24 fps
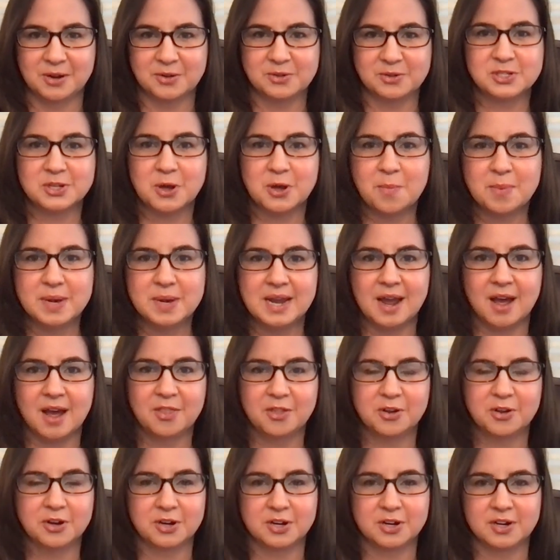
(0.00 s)
so many
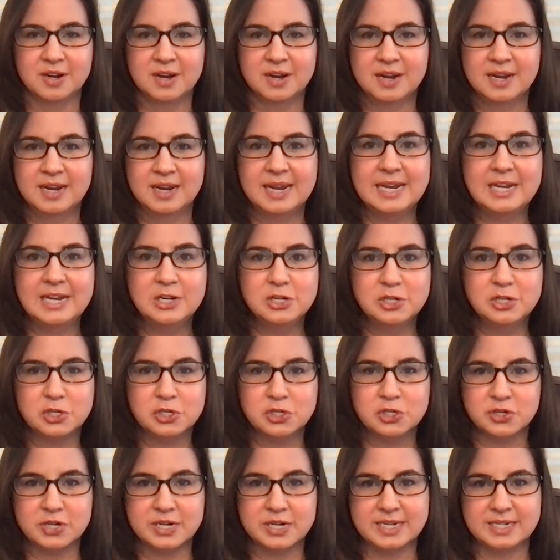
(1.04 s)
other
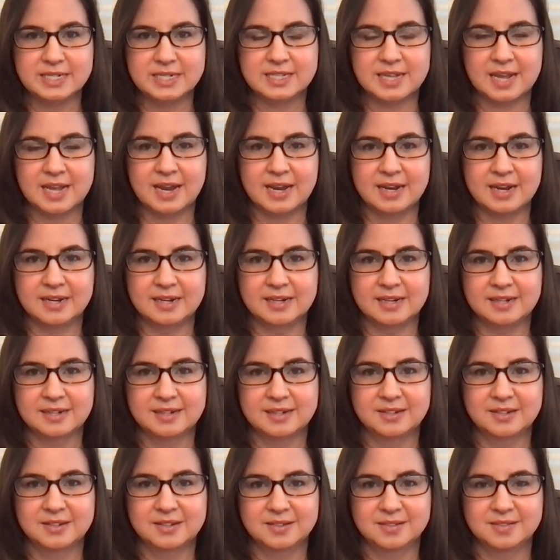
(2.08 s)
industries and
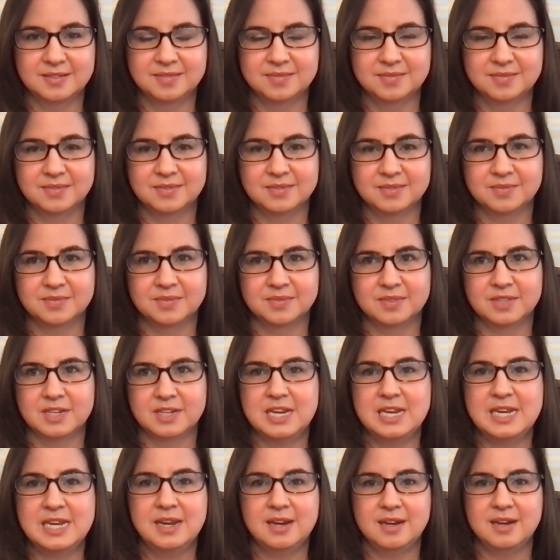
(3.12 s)

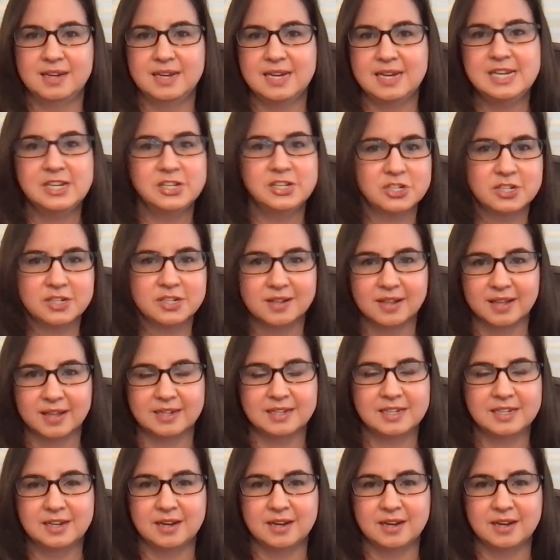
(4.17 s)
niche like